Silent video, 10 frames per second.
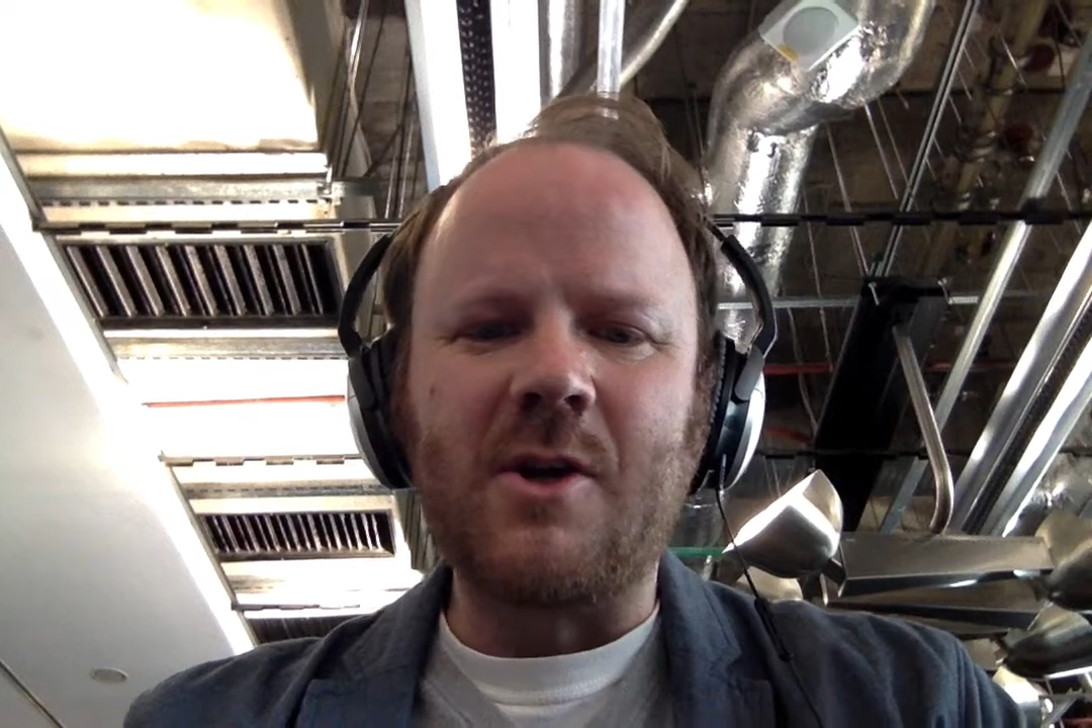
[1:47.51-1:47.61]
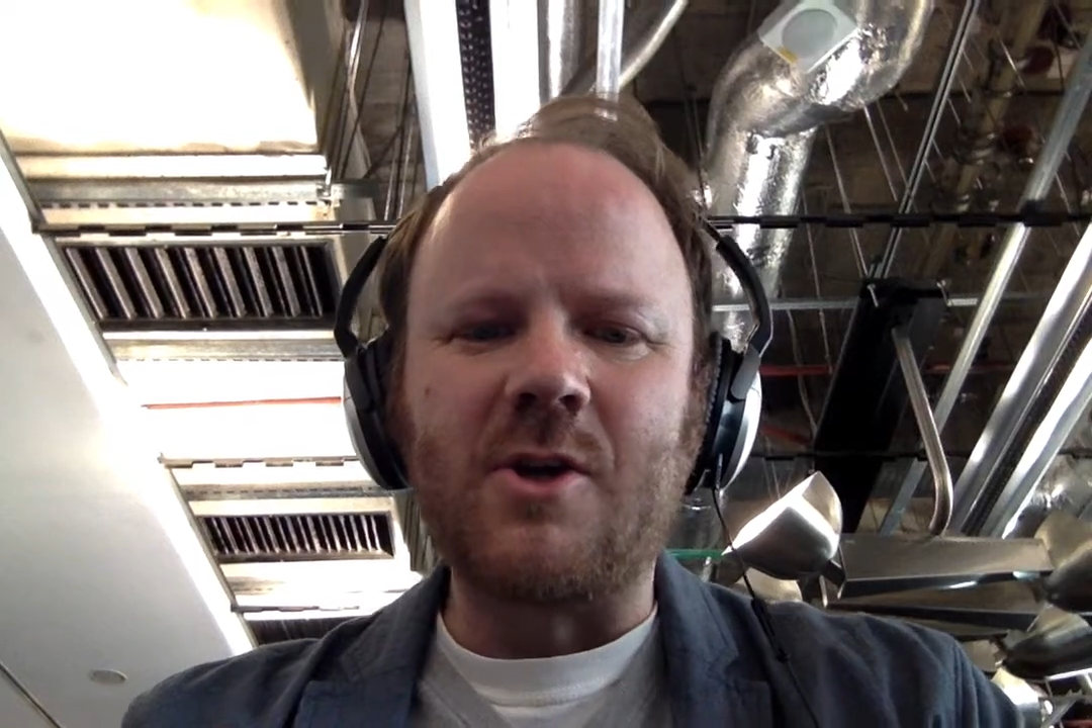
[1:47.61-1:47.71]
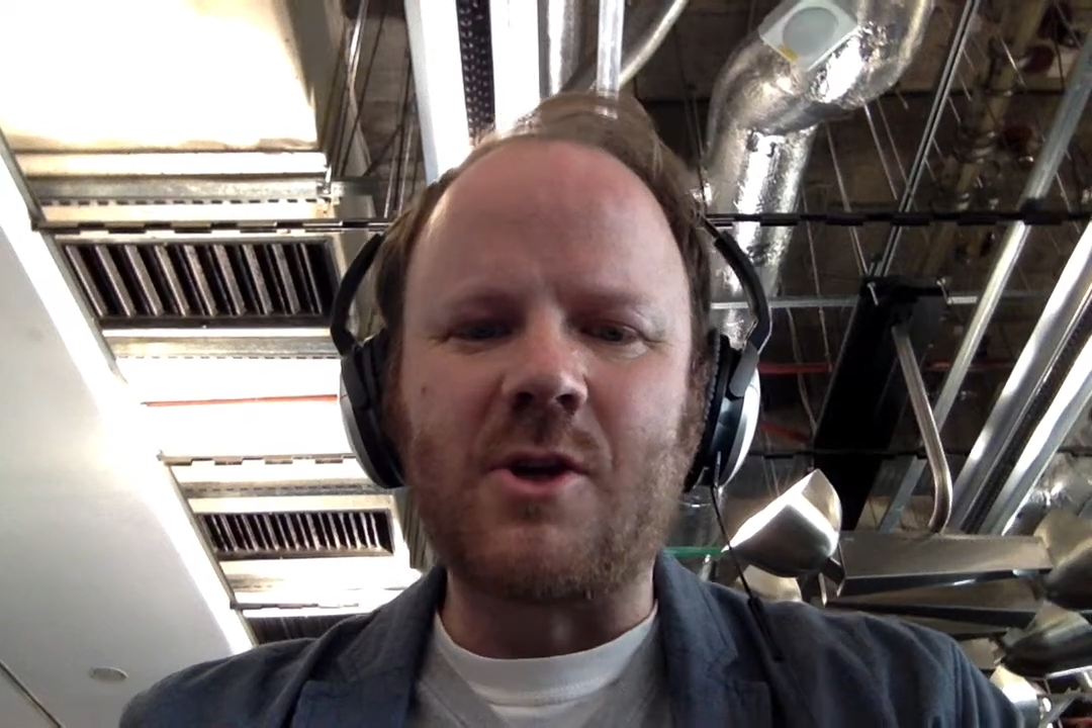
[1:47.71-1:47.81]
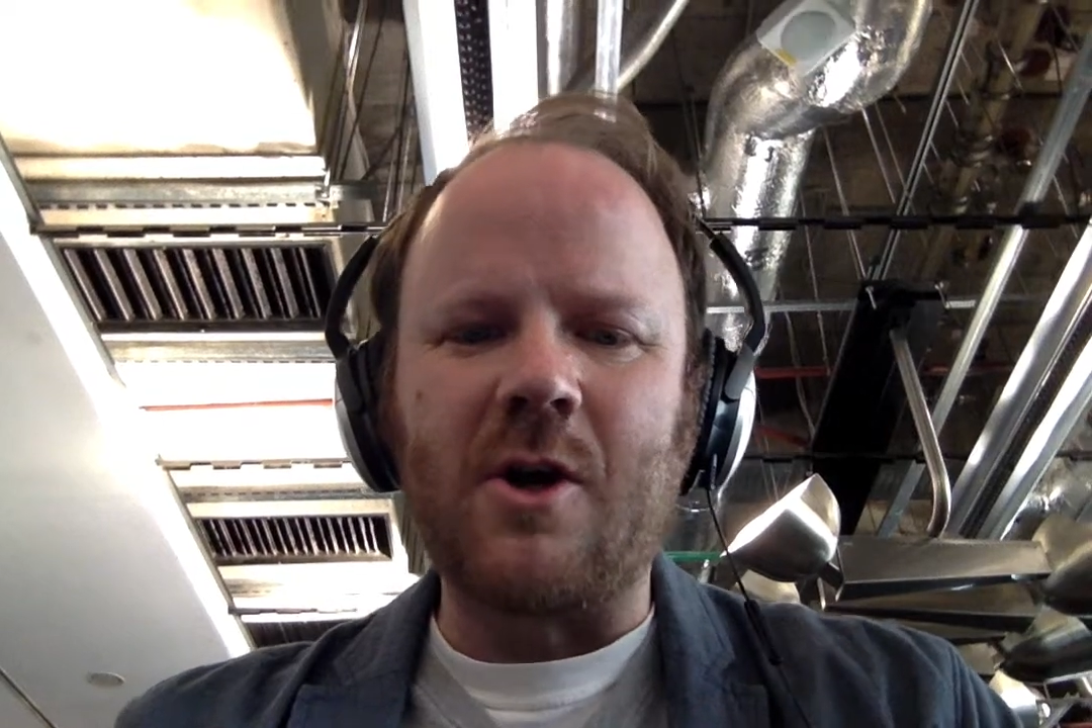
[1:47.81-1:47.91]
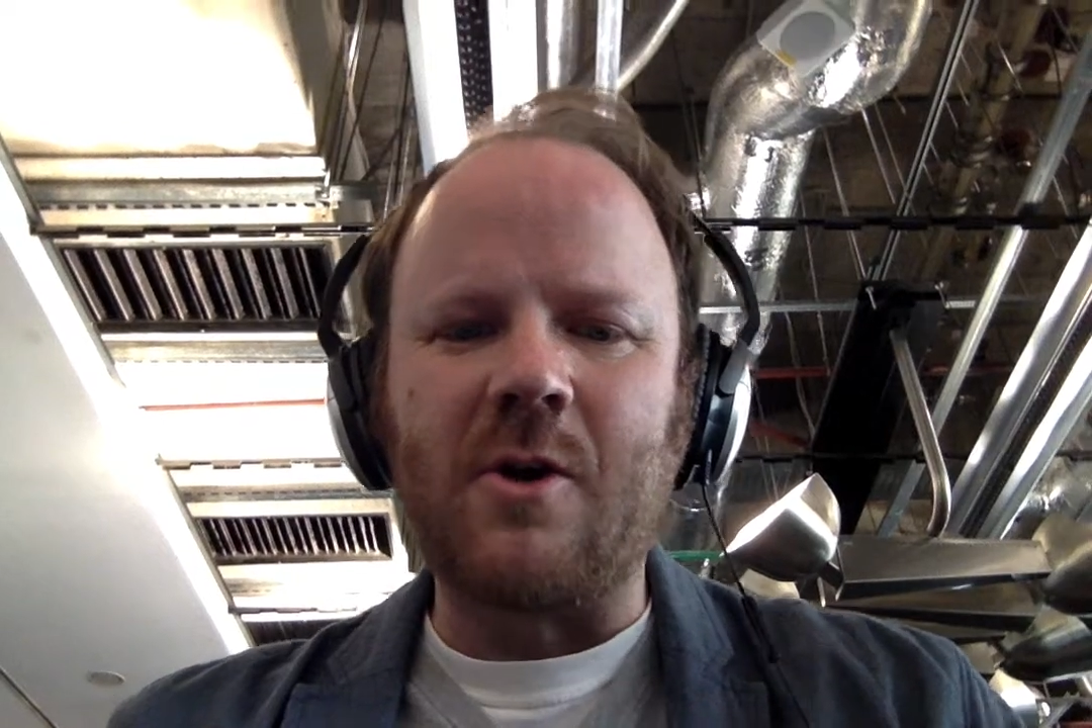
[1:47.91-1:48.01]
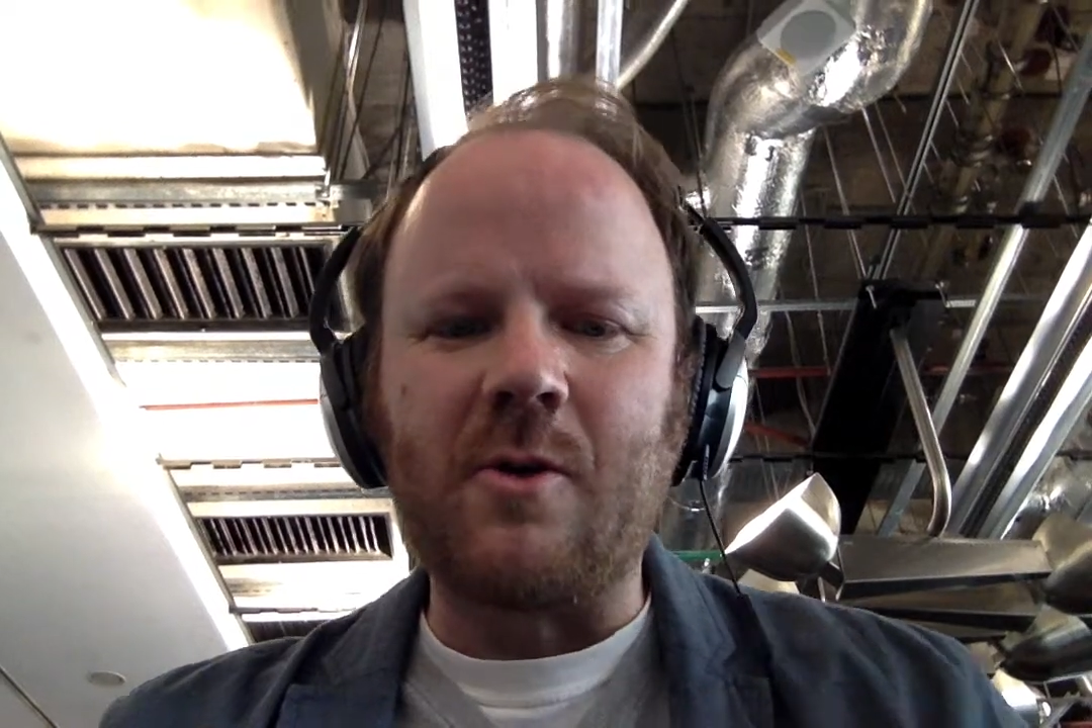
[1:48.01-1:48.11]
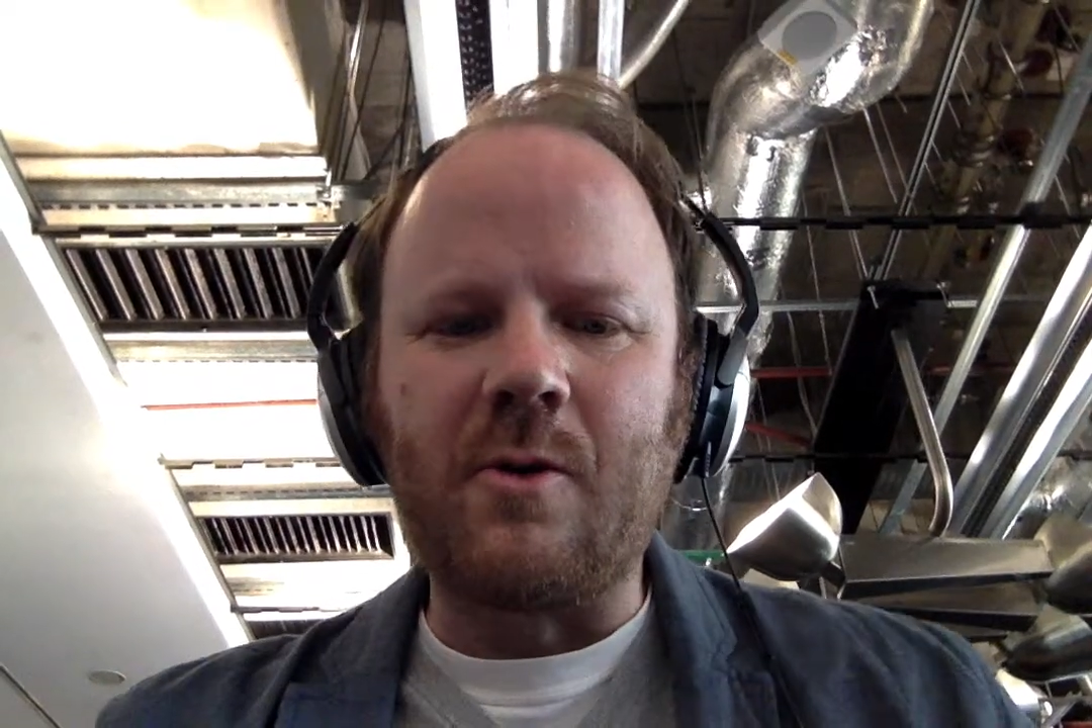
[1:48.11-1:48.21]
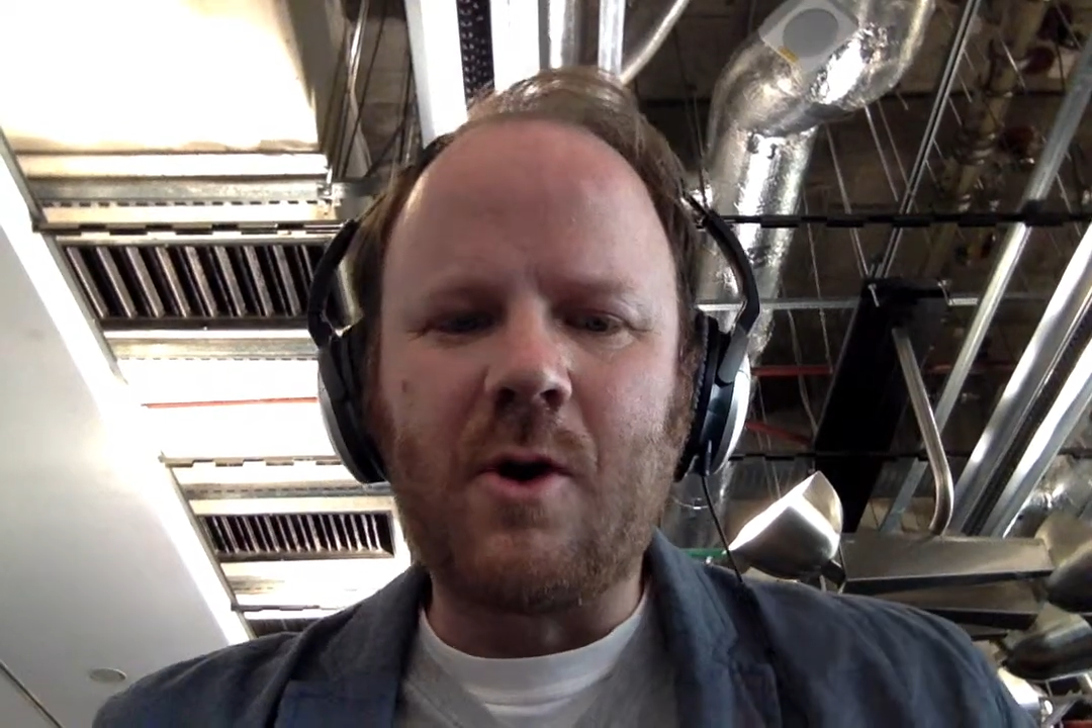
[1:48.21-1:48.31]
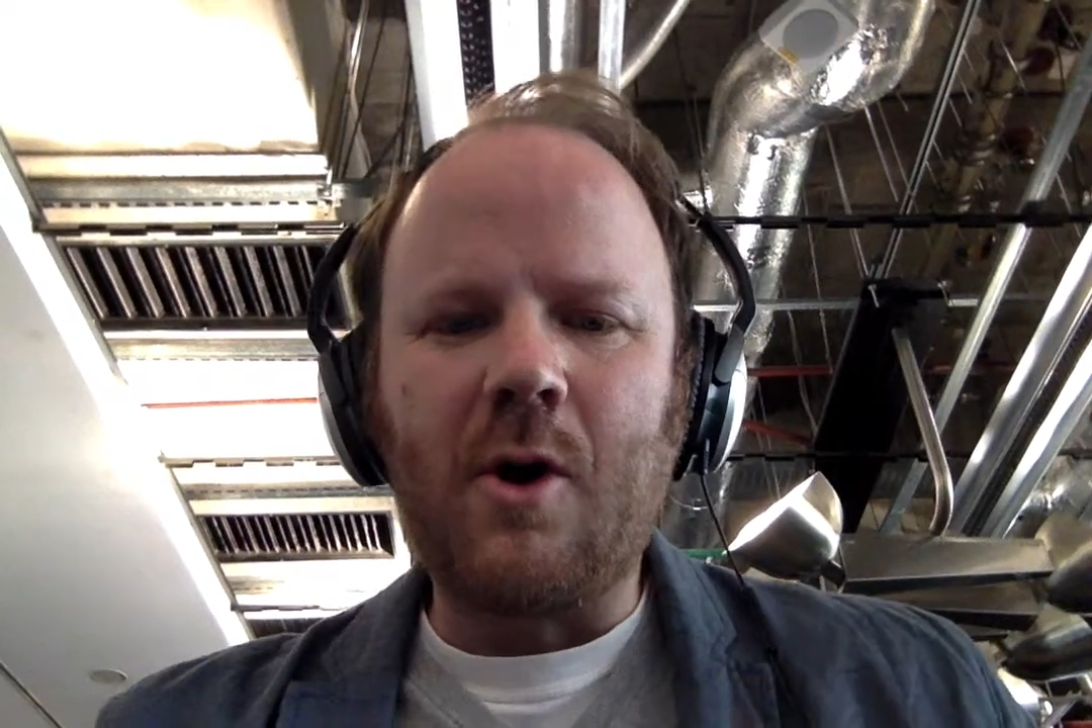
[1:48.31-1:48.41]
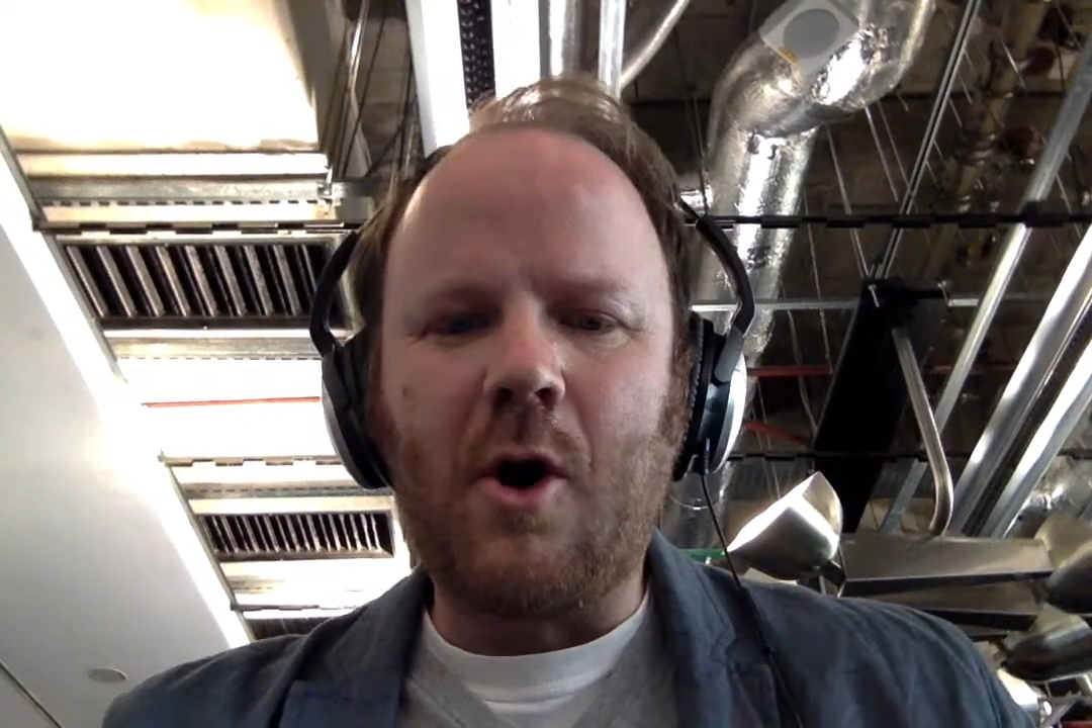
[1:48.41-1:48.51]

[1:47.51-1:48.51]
show